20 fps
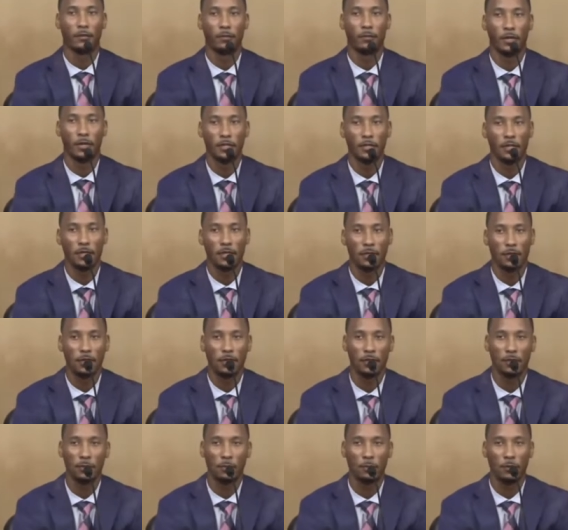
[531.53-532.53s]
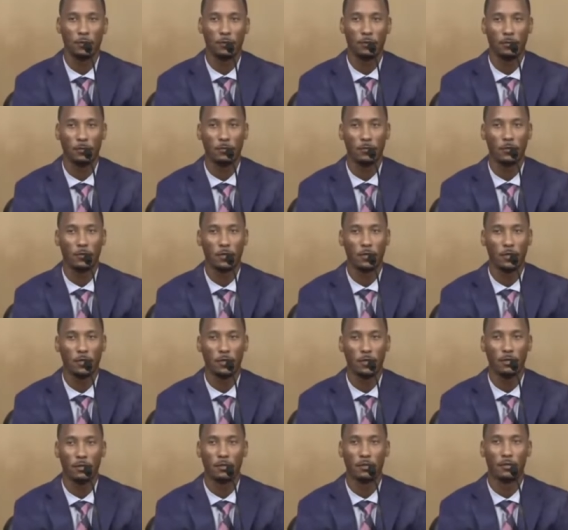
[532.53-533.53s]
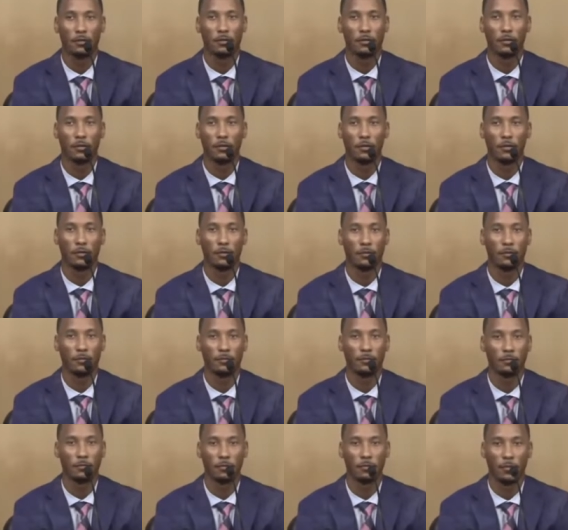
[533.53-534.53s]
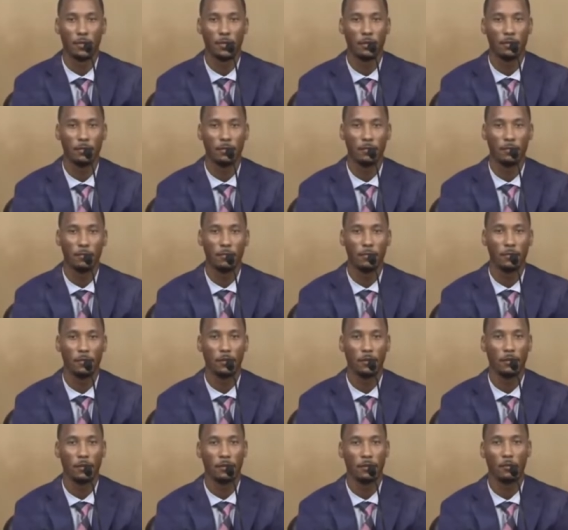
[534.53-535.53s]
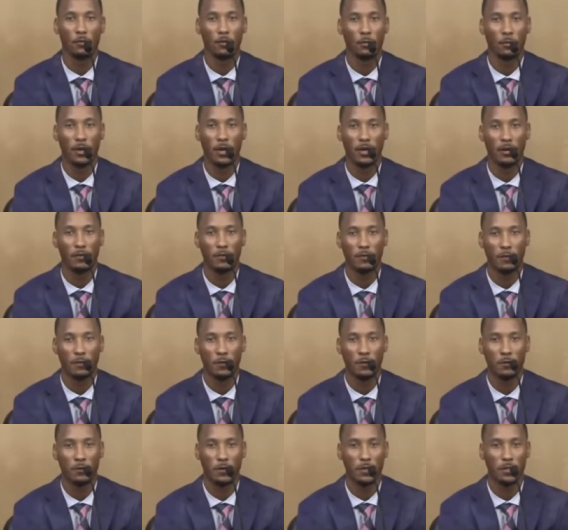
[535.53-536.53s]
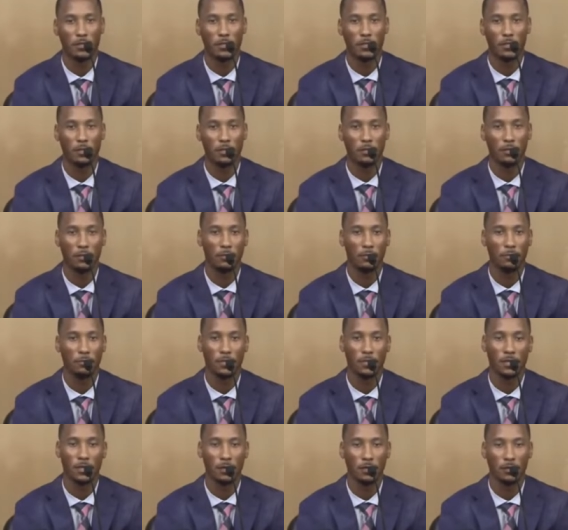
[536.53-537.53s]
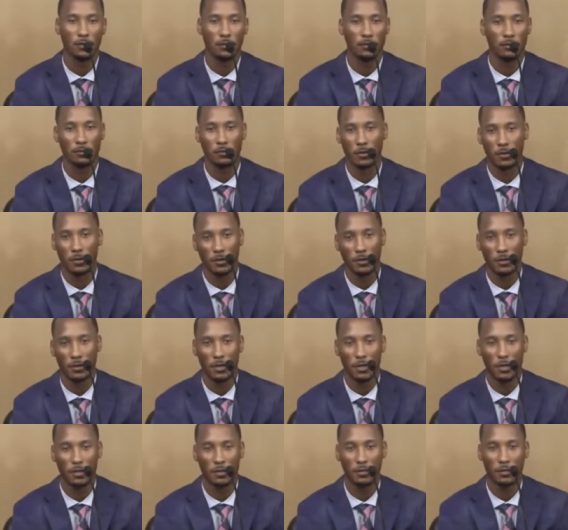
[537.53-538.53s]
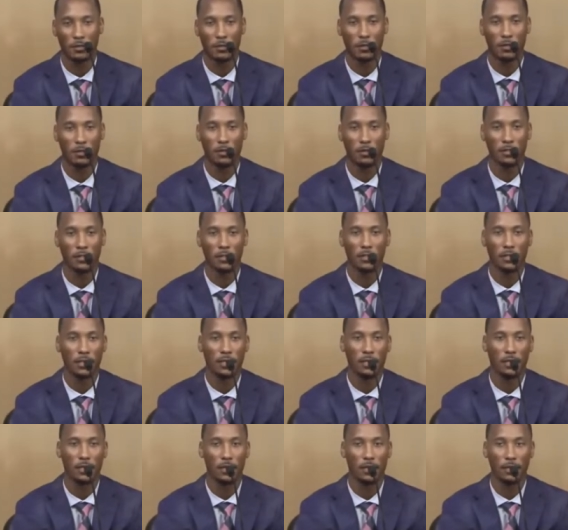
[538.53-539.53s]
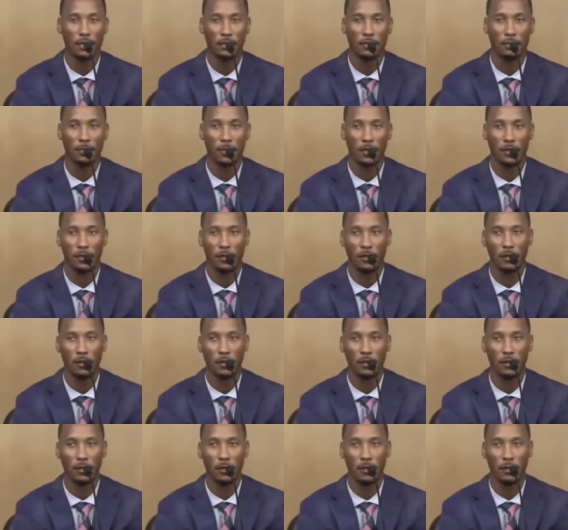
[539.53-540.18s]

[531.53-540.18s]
After the PlayStation gets more broken, me and her going back and forth at each other. I'm saying things to her. She's saying things to me.